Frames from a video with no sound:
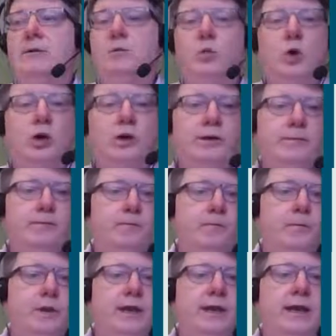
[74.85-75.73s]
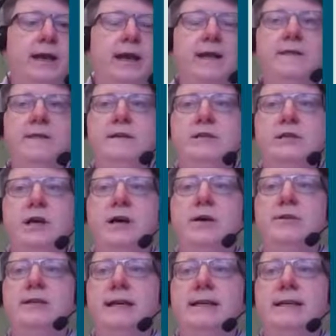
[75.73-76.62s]
and the child heading
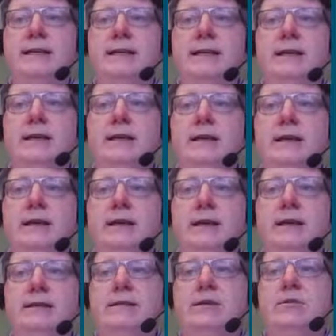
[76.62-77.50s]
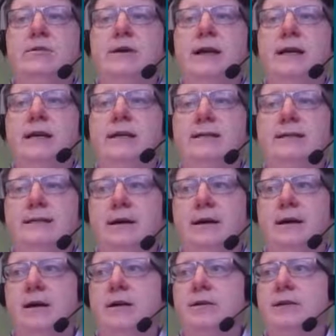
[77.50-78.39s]
is correctly styled
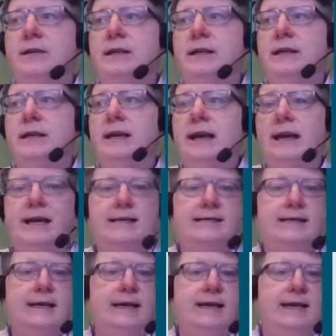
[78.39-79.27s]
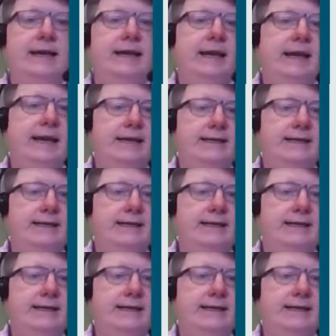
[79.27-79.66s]
as a heading 2.